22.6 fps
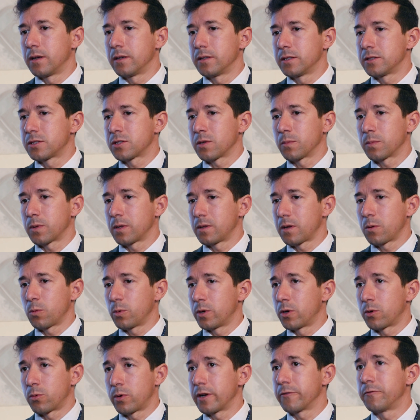something that
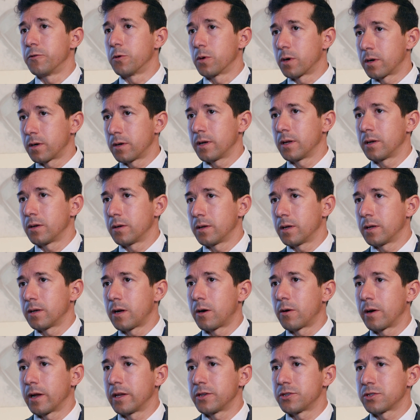we're ready for, and
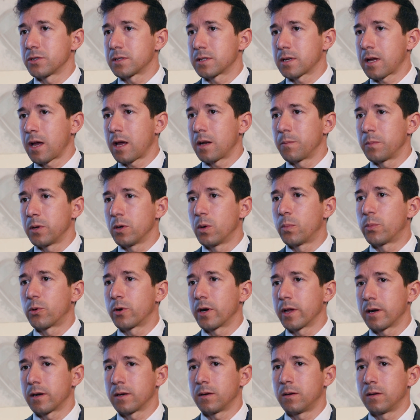our engines can be
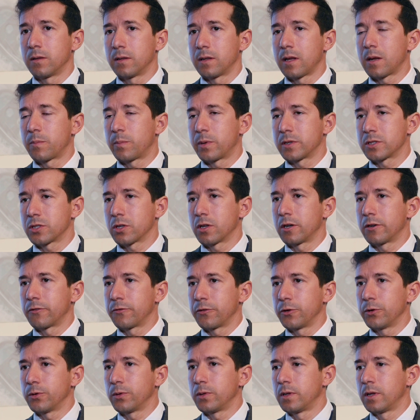operated on that particular
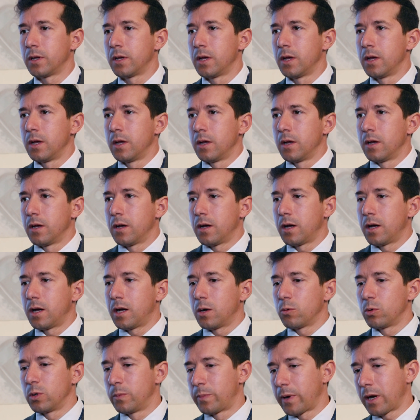fuel.
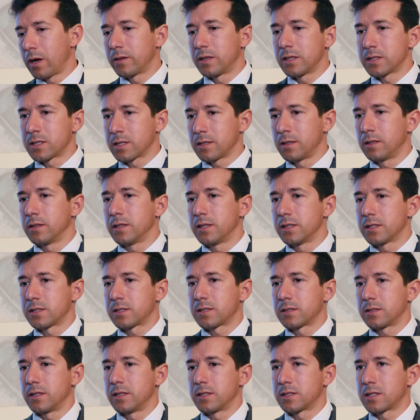With biodiesel
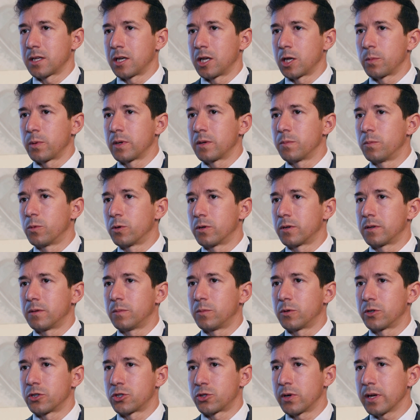is a little bit
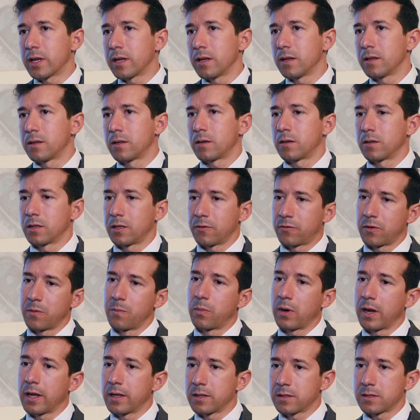more tricky. There are different
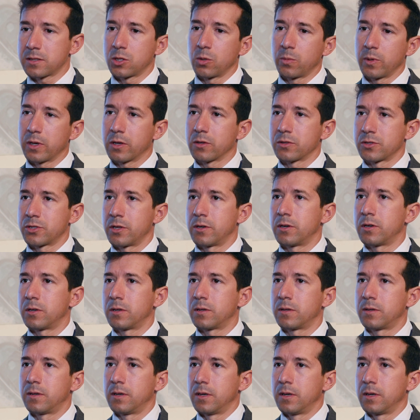blends to be considered,